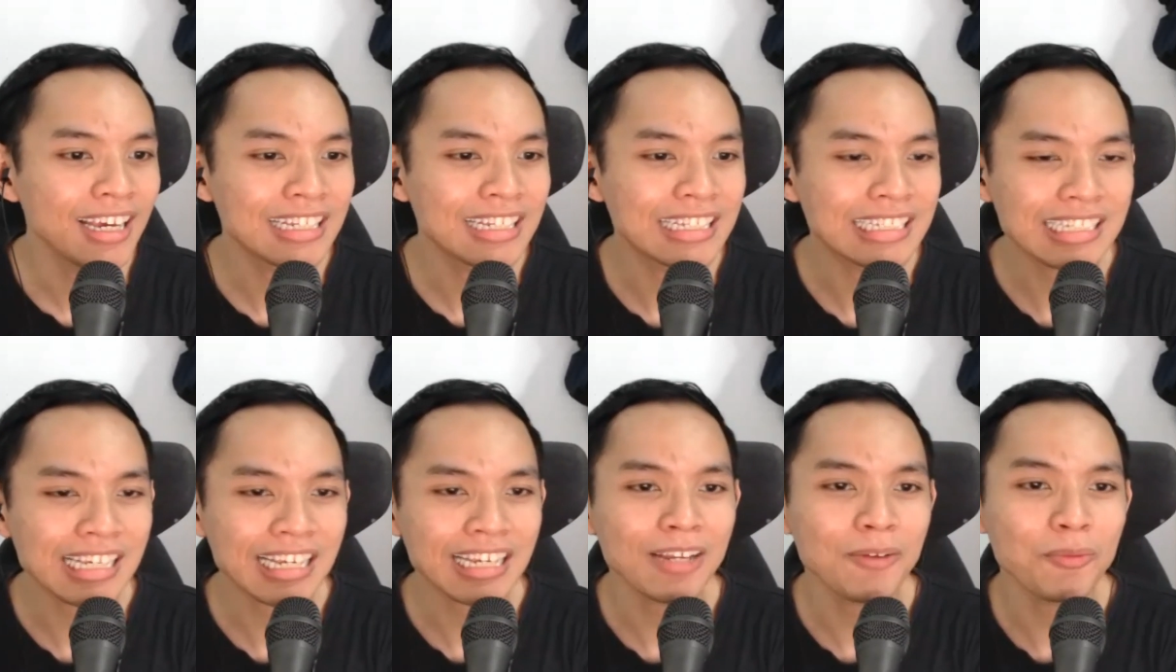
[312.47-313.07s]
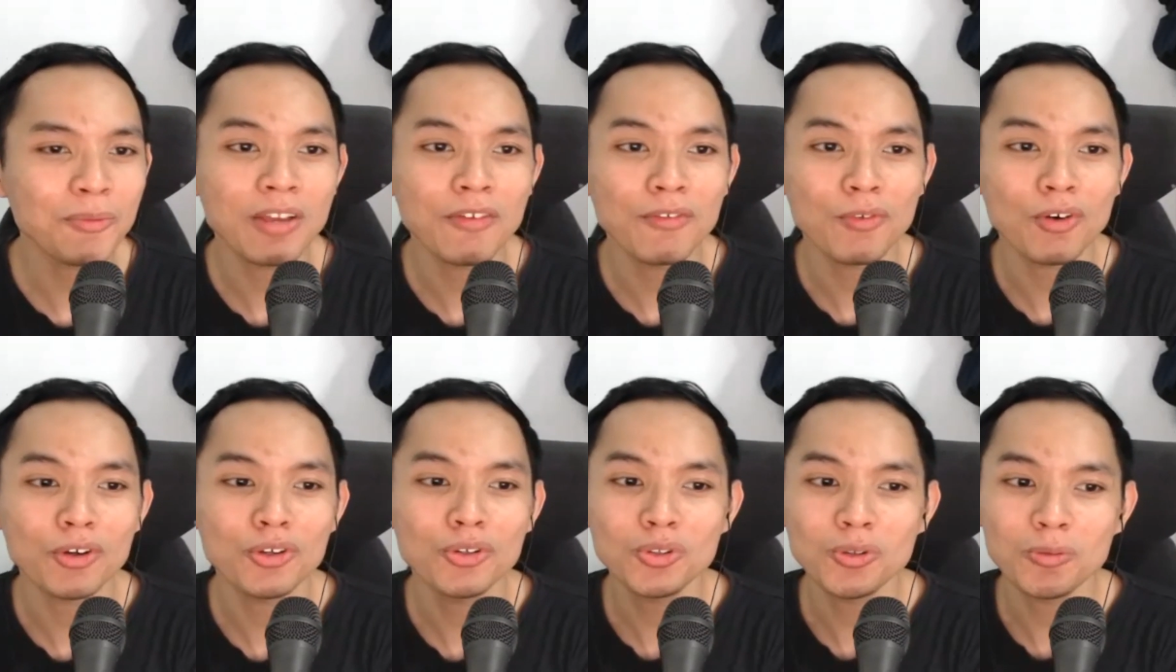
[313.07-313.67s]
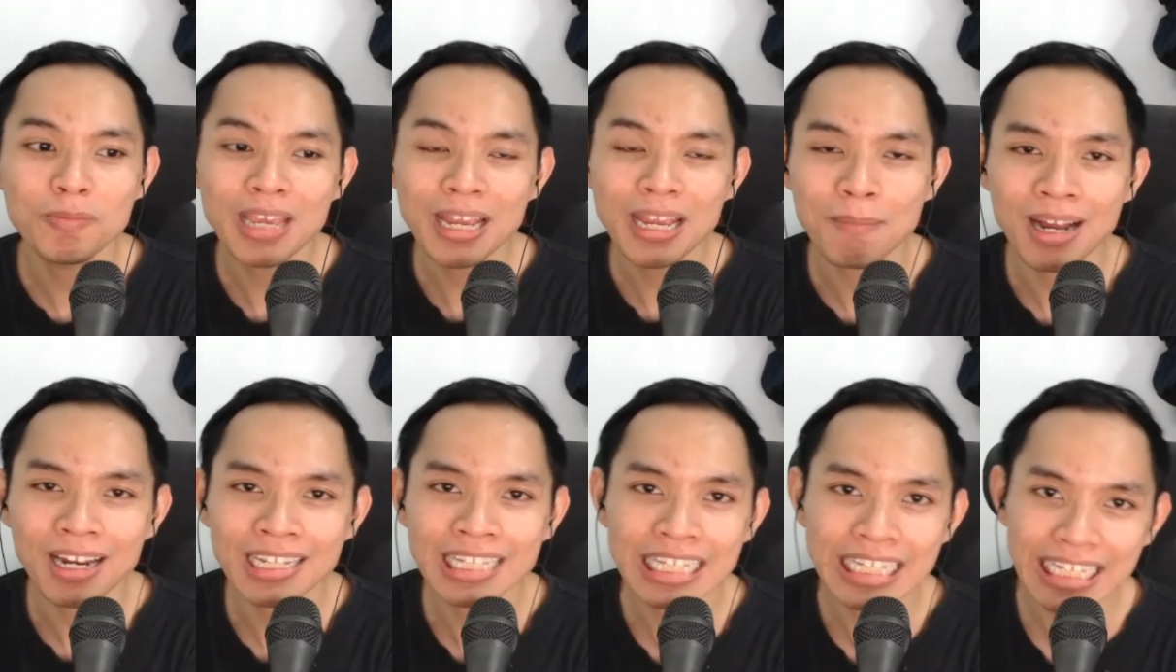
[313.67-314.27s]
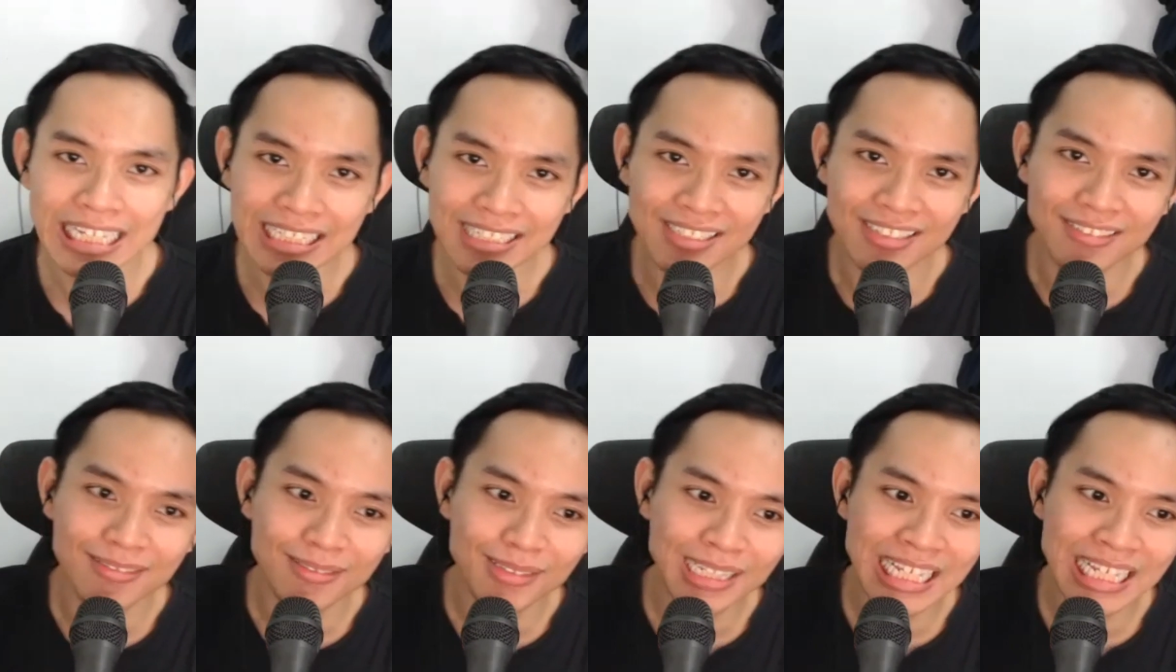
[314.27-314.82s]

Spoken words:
the second way for you to make money is